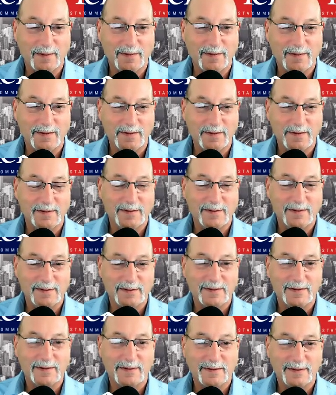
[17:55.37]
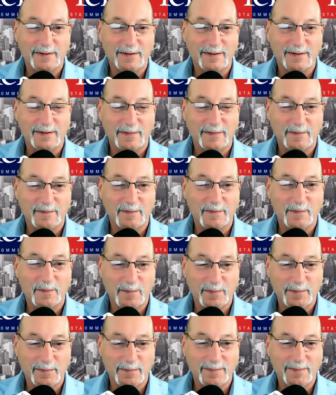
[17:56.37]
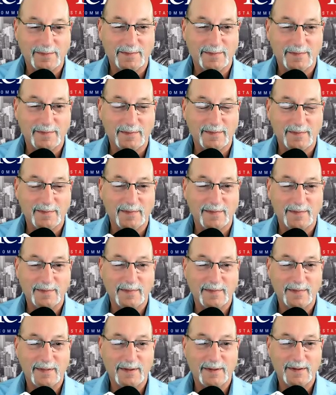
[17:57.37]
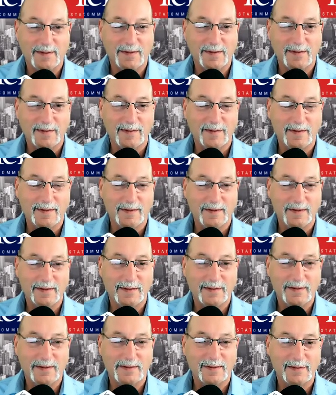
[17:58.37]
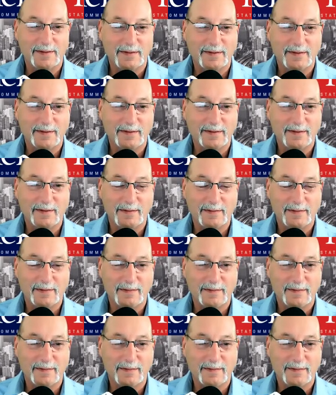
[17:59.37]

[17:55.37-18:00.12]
(not speaking)